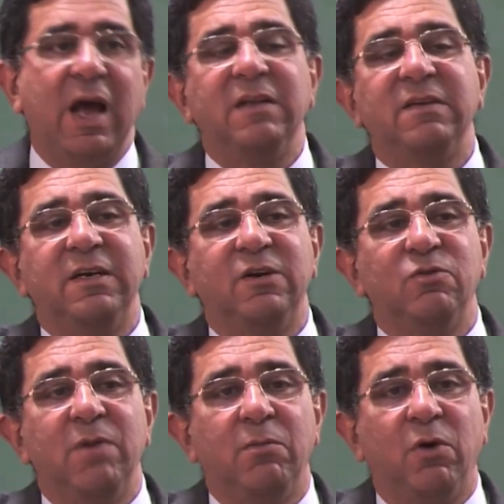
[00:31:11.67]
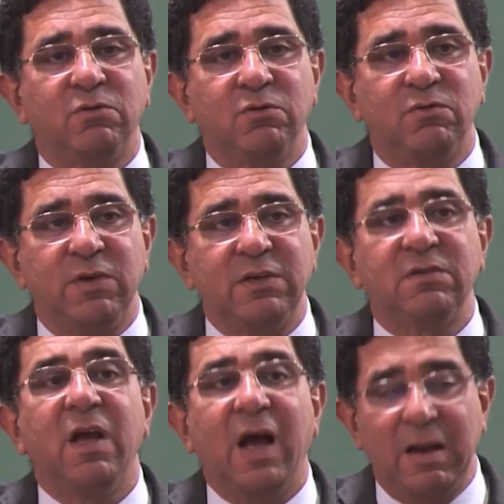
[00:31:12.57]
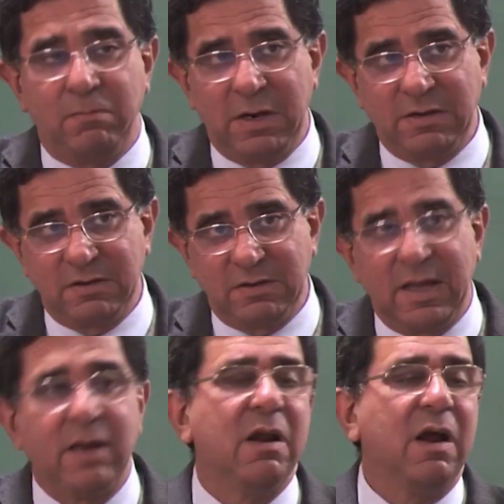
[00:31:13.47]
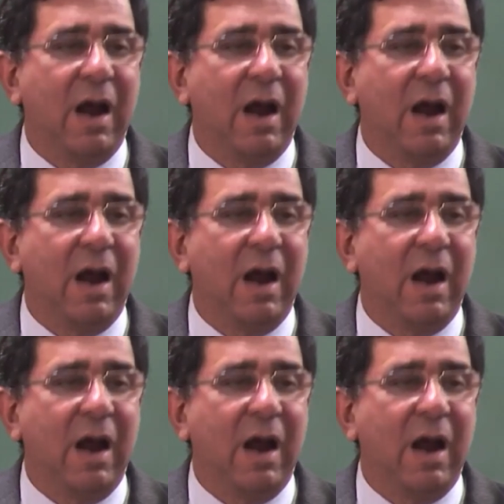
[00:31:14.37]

I will send it to my monsoon phase, I will place it there,